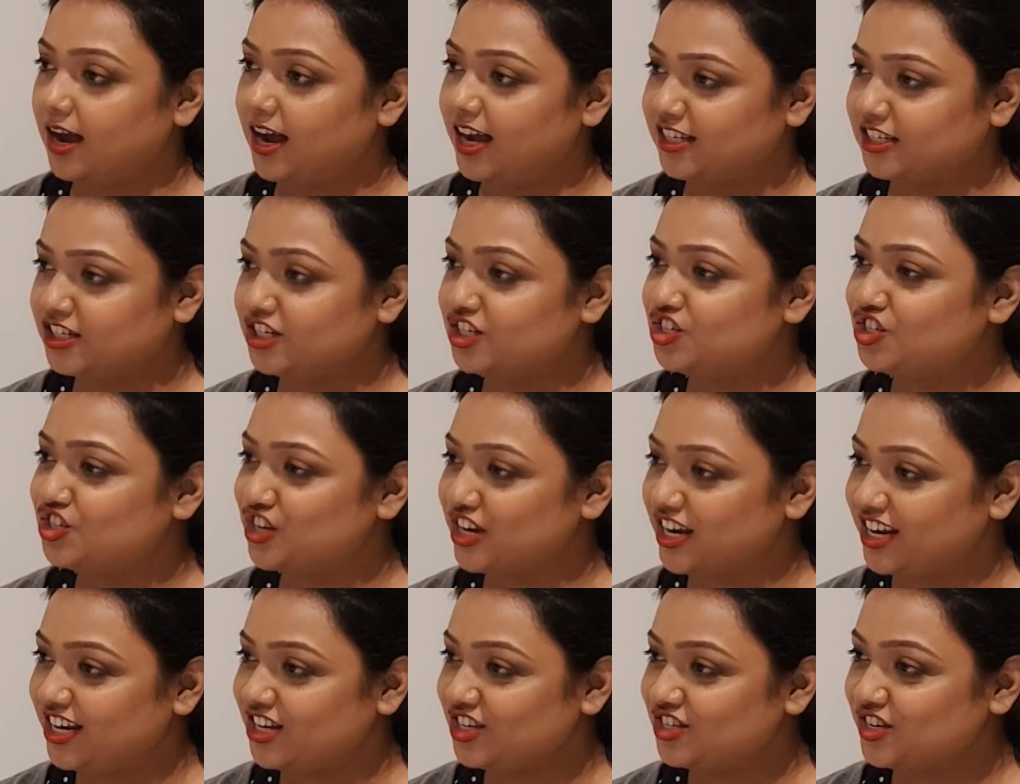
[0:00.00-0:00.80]
Has it
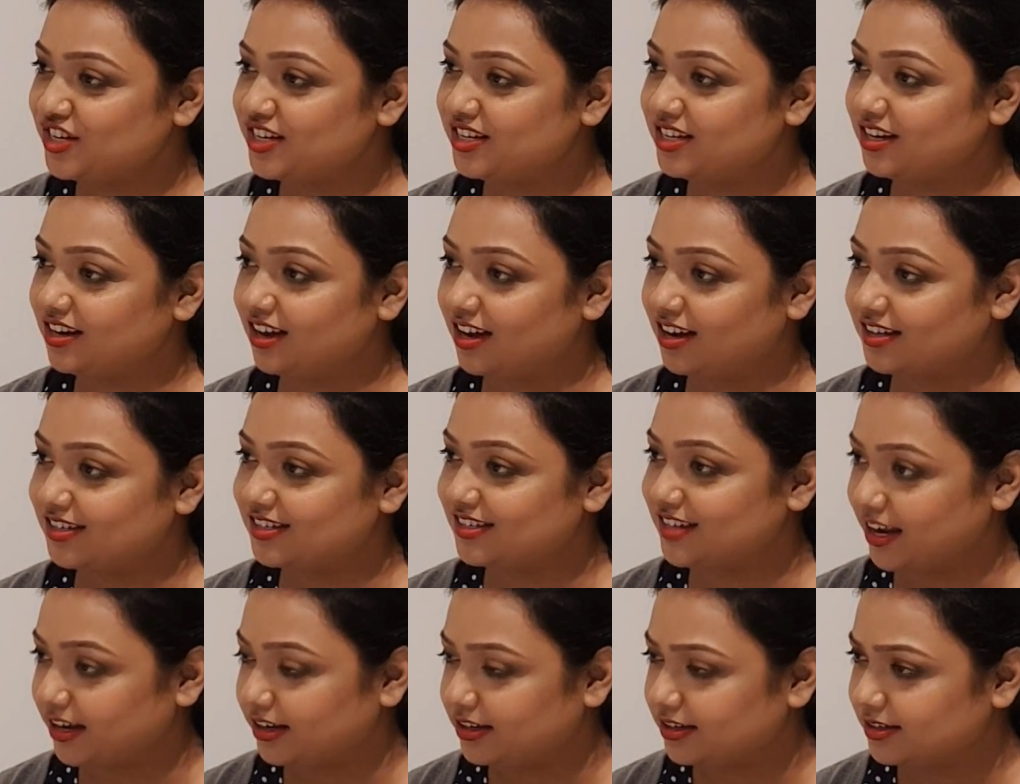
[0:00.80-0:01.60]
changed in the
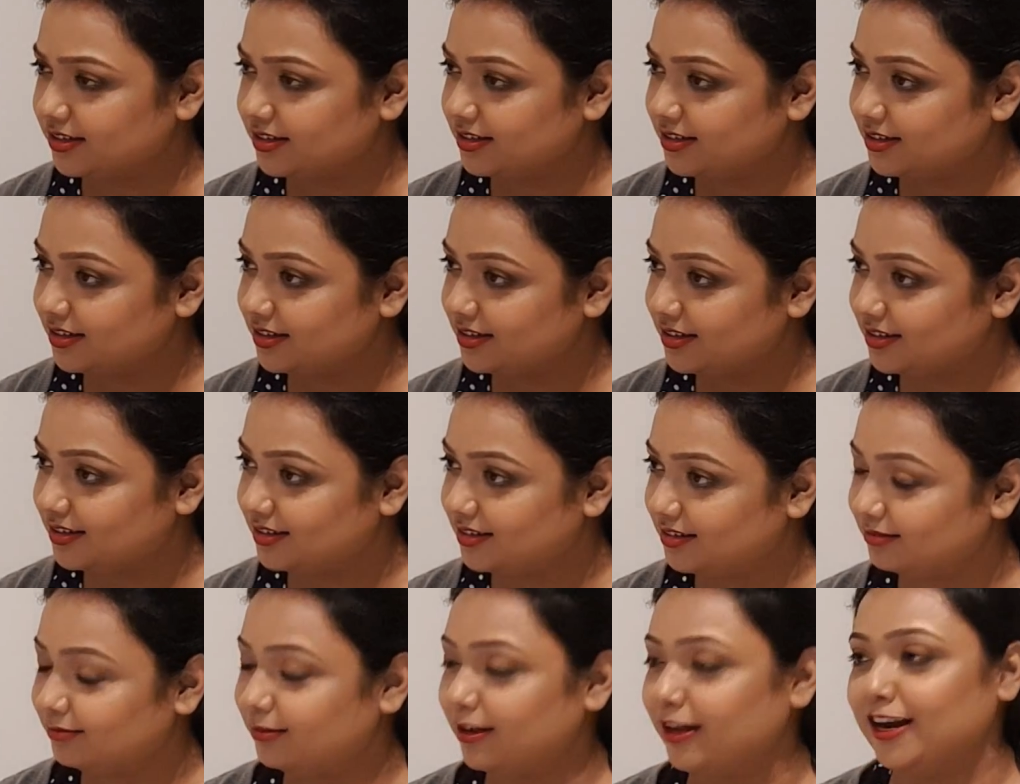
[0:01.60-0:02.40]
last decade?
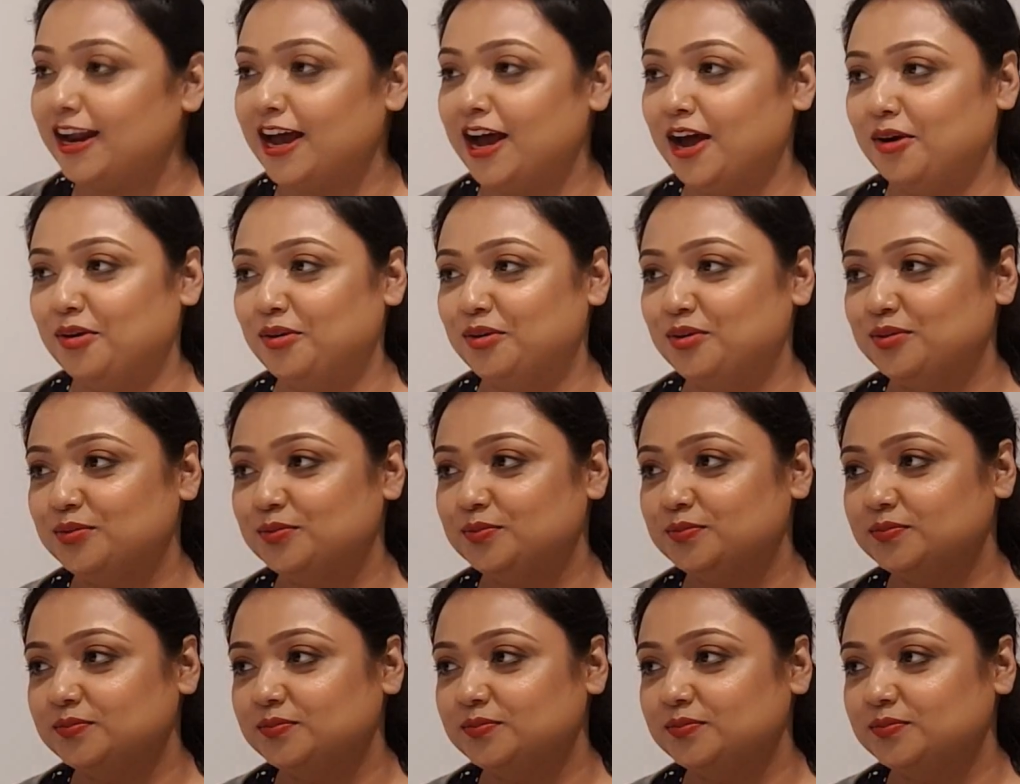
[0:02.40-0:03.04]
And how?